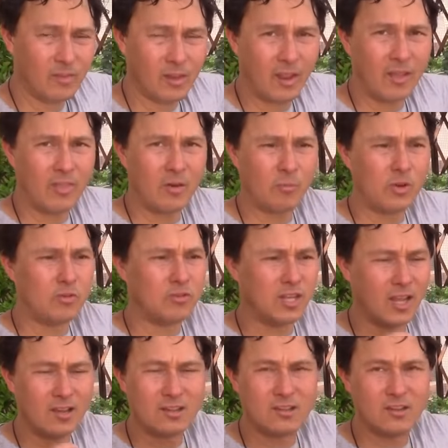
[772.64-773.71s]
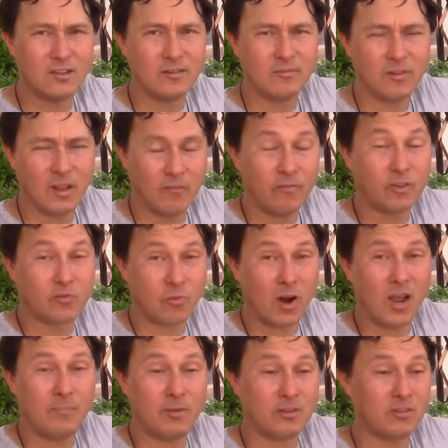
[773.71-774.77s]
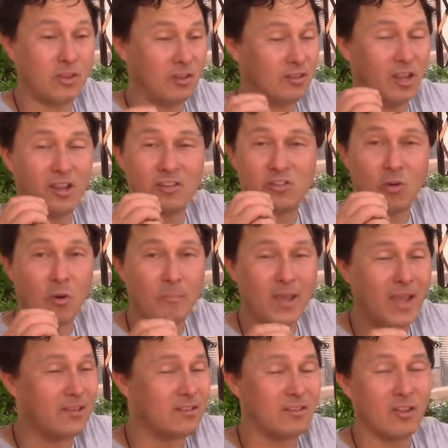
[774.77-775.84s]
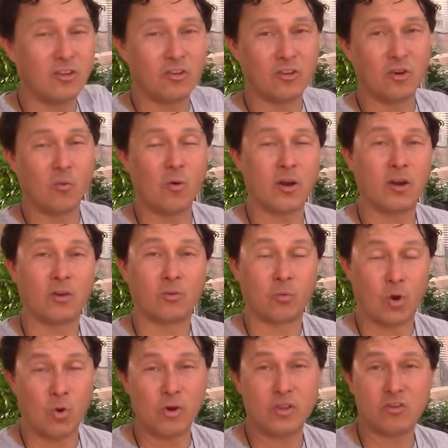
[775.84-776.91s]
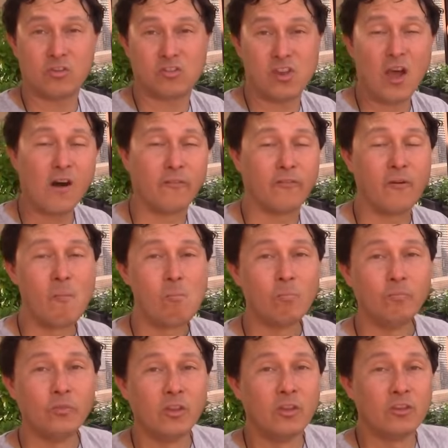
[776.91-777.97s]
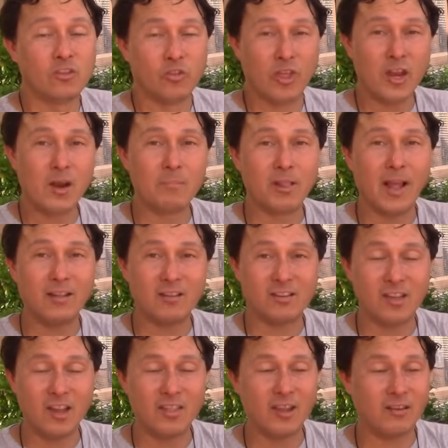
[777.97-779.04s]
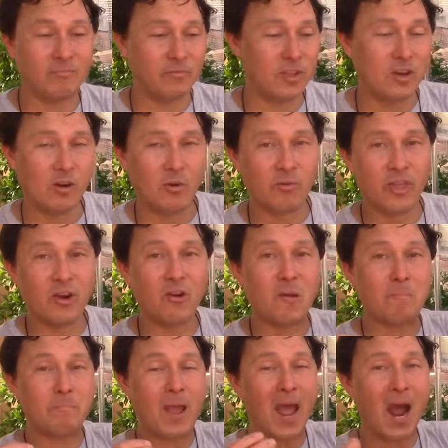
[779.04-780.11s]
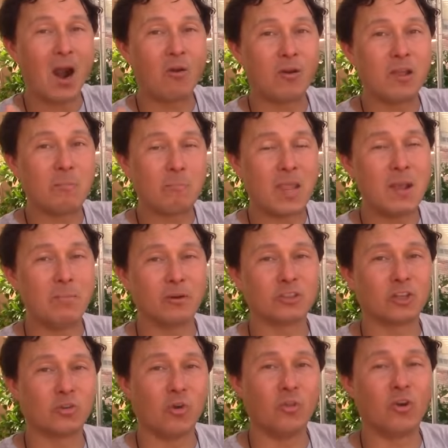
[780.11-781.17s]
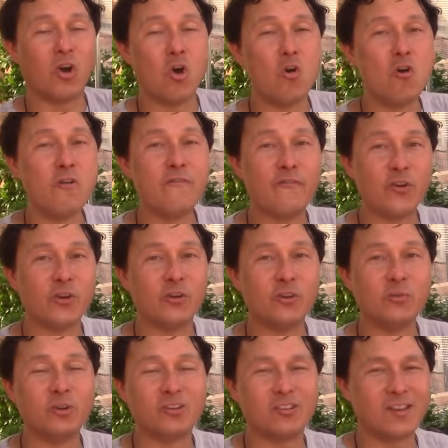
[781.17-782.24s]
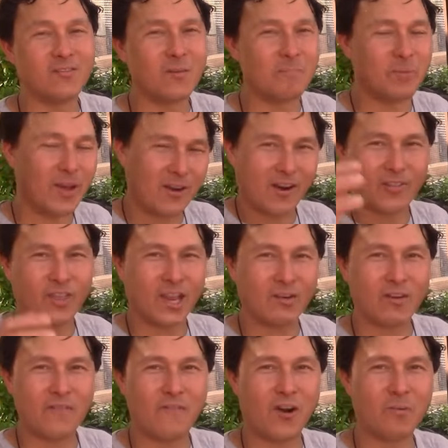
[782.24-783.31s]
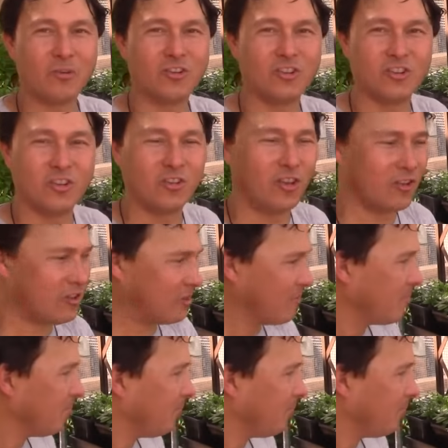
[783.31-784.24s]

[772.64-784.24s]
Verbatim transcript: And then when you taste it, if it's ripe, it tastes so amazing that you're gonna wanna grow it yourself. So then I'm glad to say that, you know, they're empowering people to grow their own food, which is even better. I think every farmer should do this.